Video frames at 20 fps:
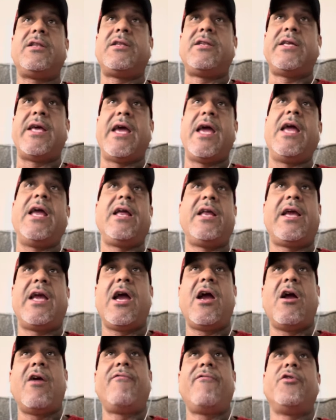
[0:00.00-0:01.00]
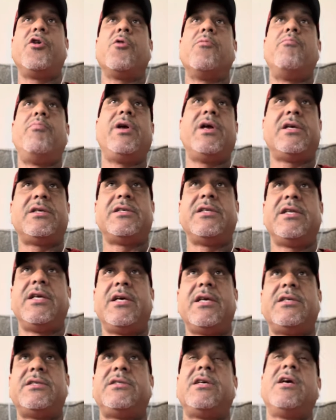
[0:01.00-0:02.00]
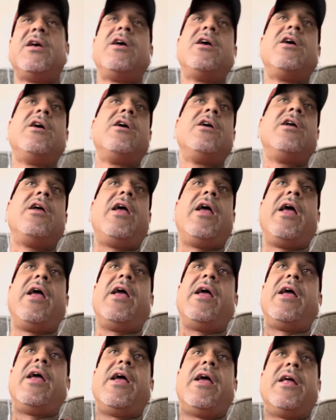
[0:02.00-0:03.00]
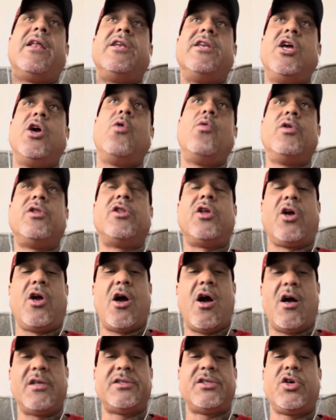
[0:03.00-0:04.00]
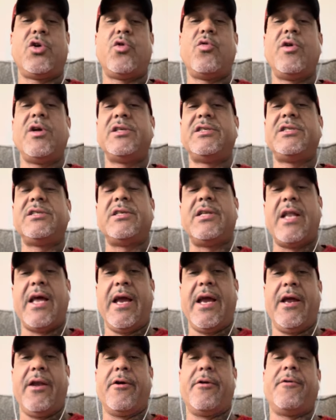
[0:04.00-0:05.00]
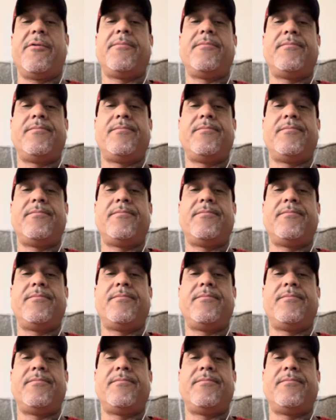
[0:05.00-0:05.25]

Take care of your business and deal with the consequences later.